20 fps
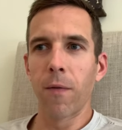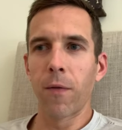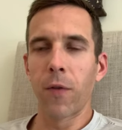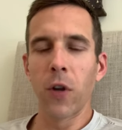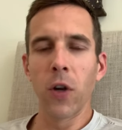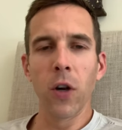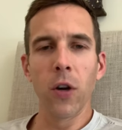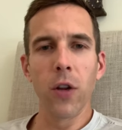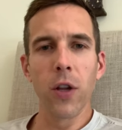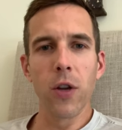
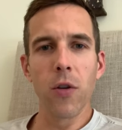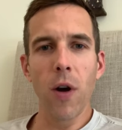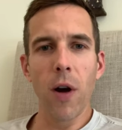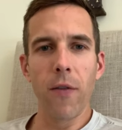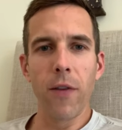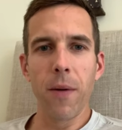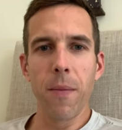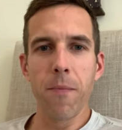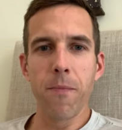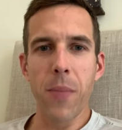feel that you have
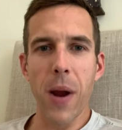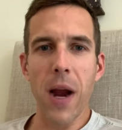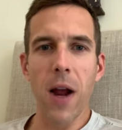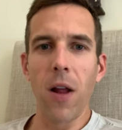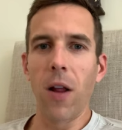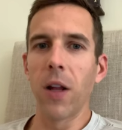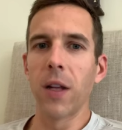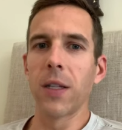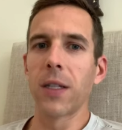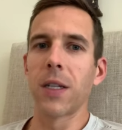an
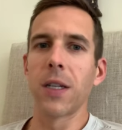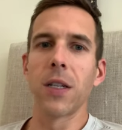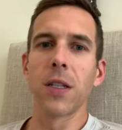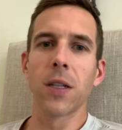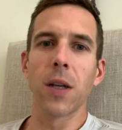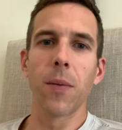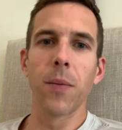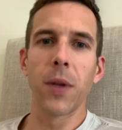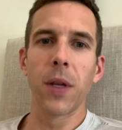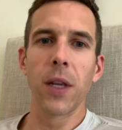imbalance in
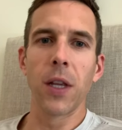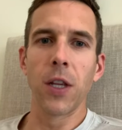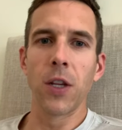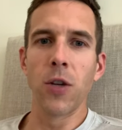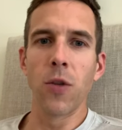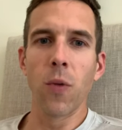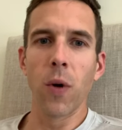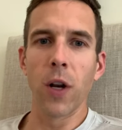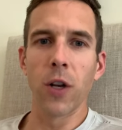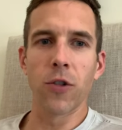something, then
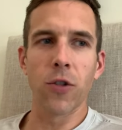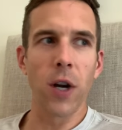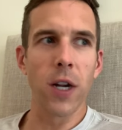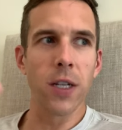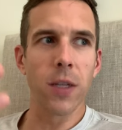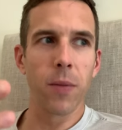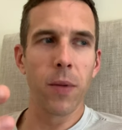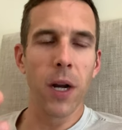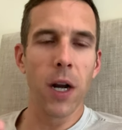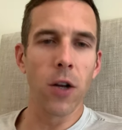you want to try
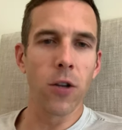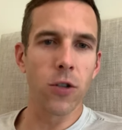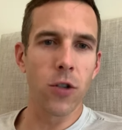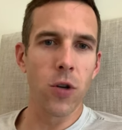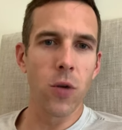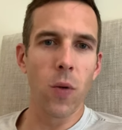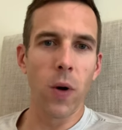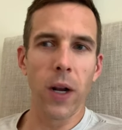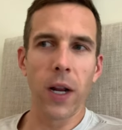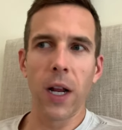something else.
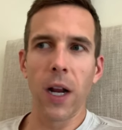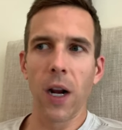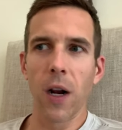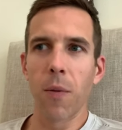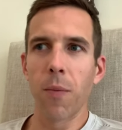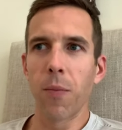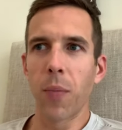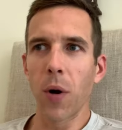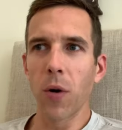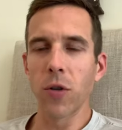You want to get on
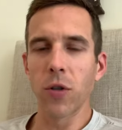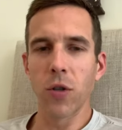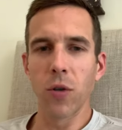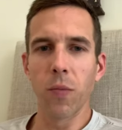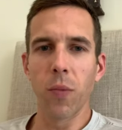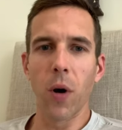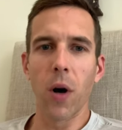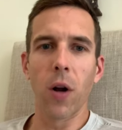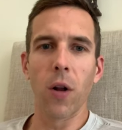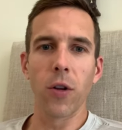a Bosu
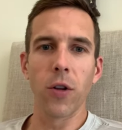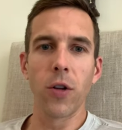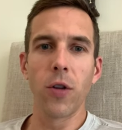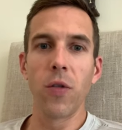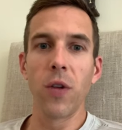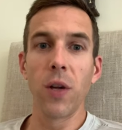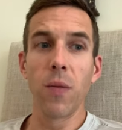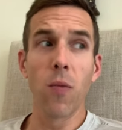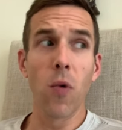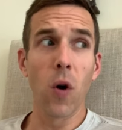ball. You
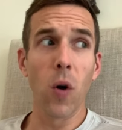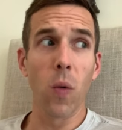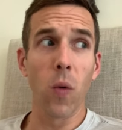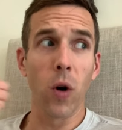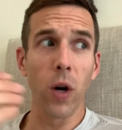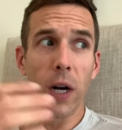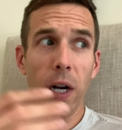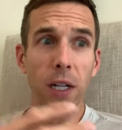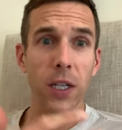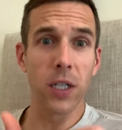need more
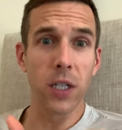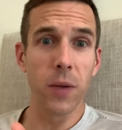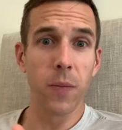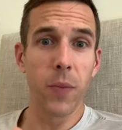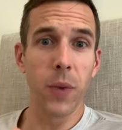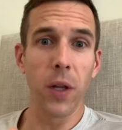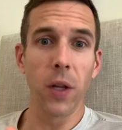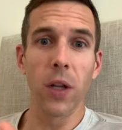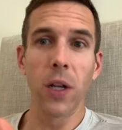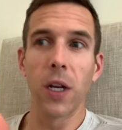work on
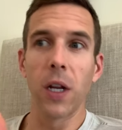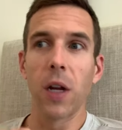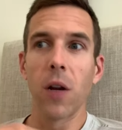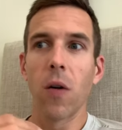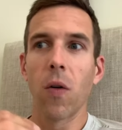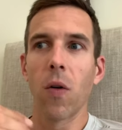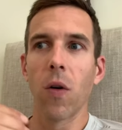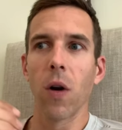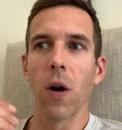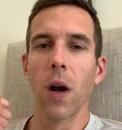stability
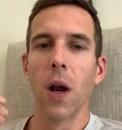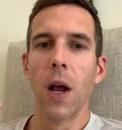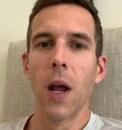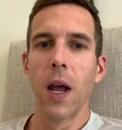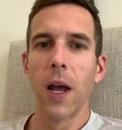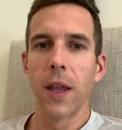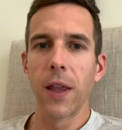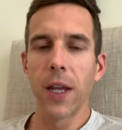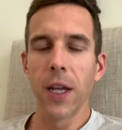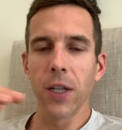or
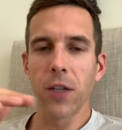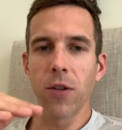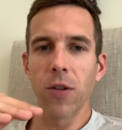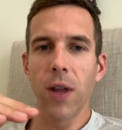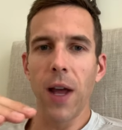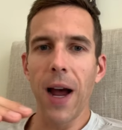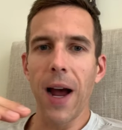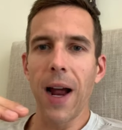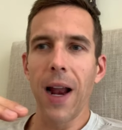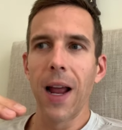this or
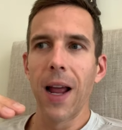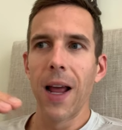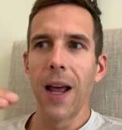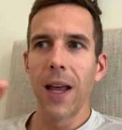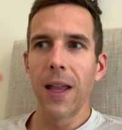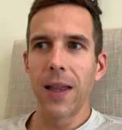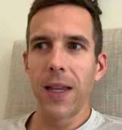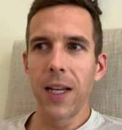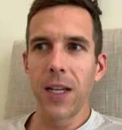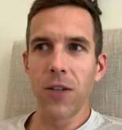that.
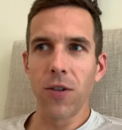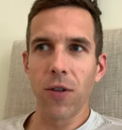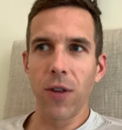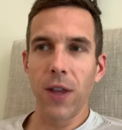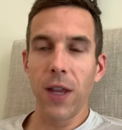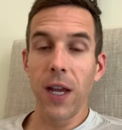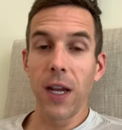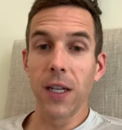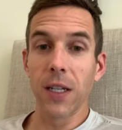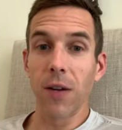These are
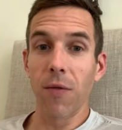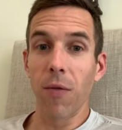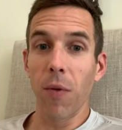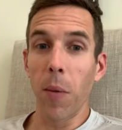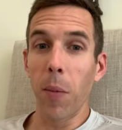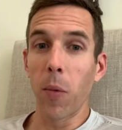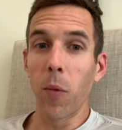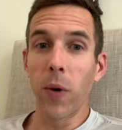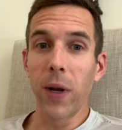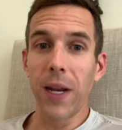things that,
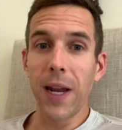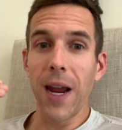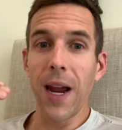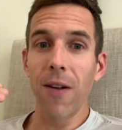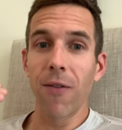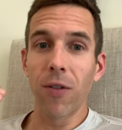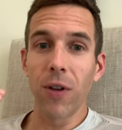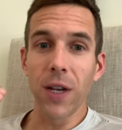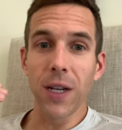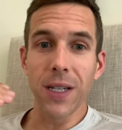remember, we
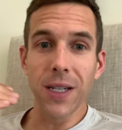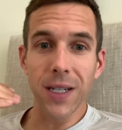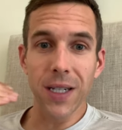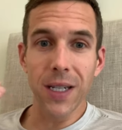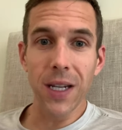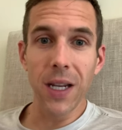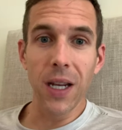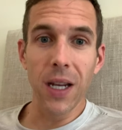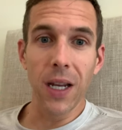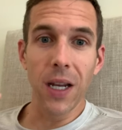can't really
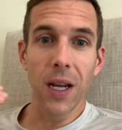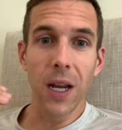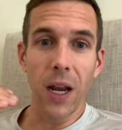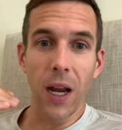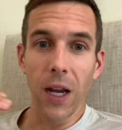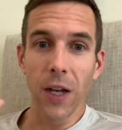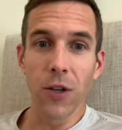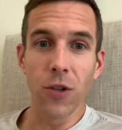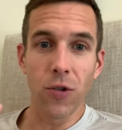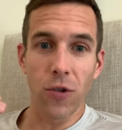see
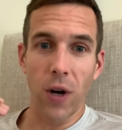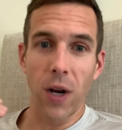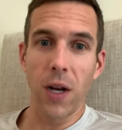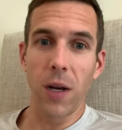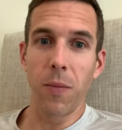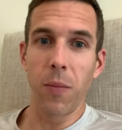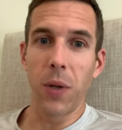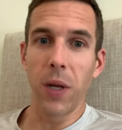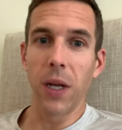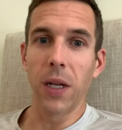in
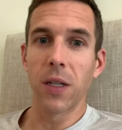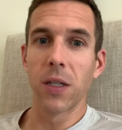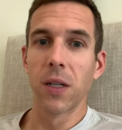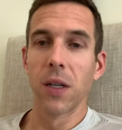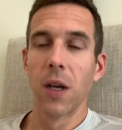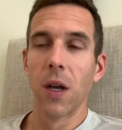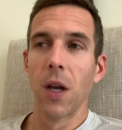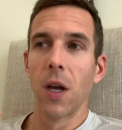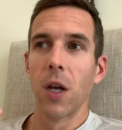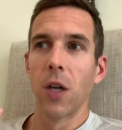Training Peaks.
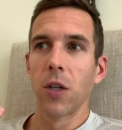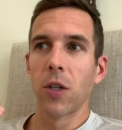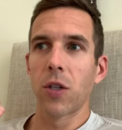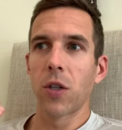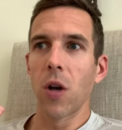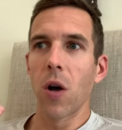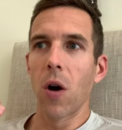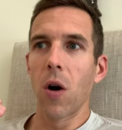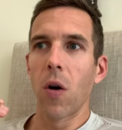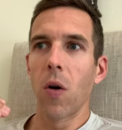
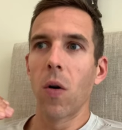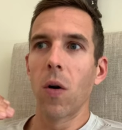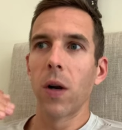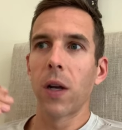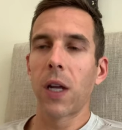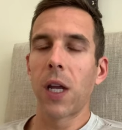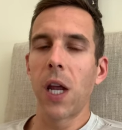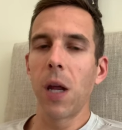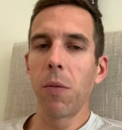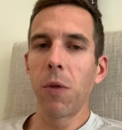So
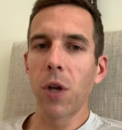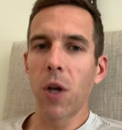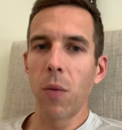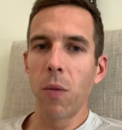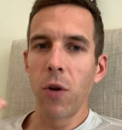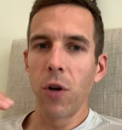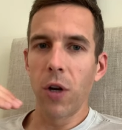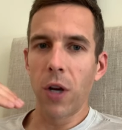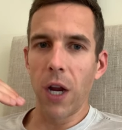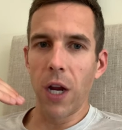keep the
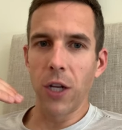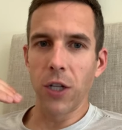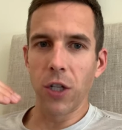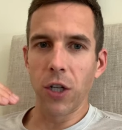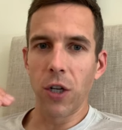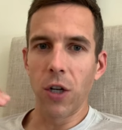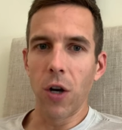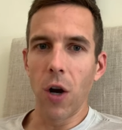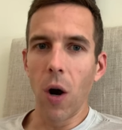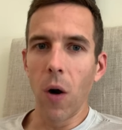
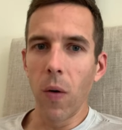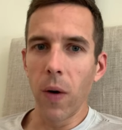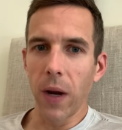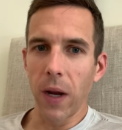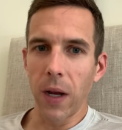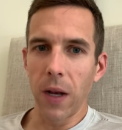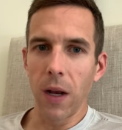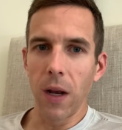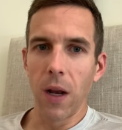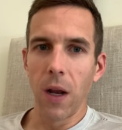communication
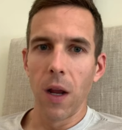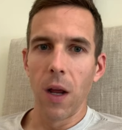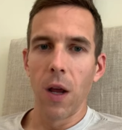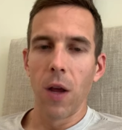going